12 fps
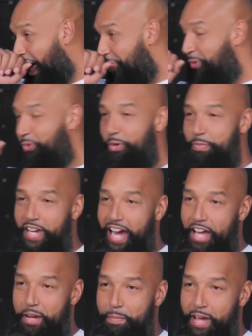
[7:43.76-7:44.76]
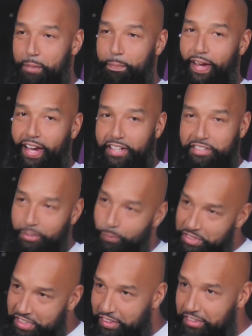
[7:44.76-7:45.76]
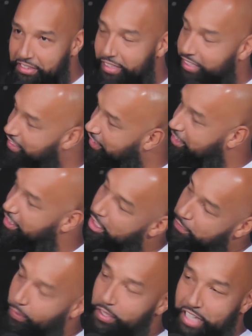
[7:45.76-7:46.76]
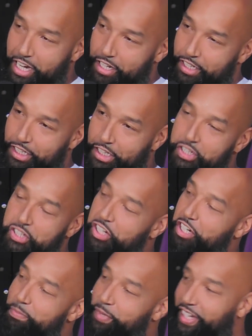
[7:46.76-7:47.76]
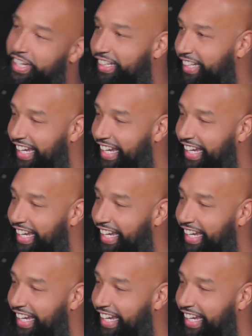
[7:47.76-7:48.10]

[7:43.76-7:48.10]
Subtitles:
I threw a behind-the-back pass that wasn't as successful as it should have been,